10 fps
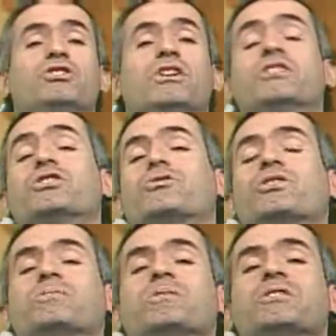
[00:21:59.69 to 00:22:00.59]
It's
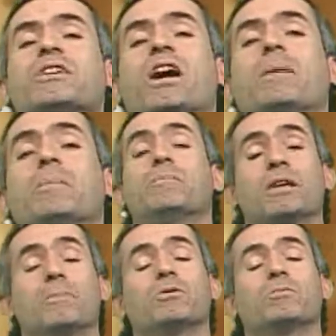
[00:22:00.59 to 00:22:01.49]
Christmas time
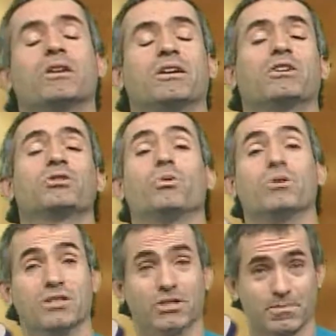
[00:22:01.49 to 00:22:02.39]
people are buying
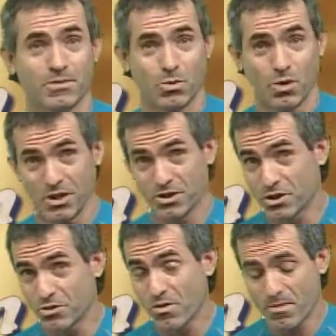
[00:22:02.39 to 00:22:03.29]
toys. Well, here's
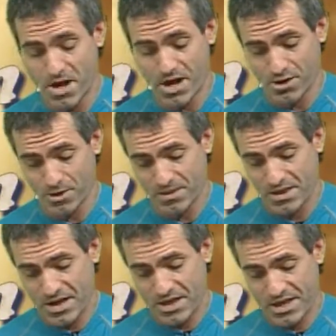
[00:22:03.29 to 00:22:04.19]
a little reminder.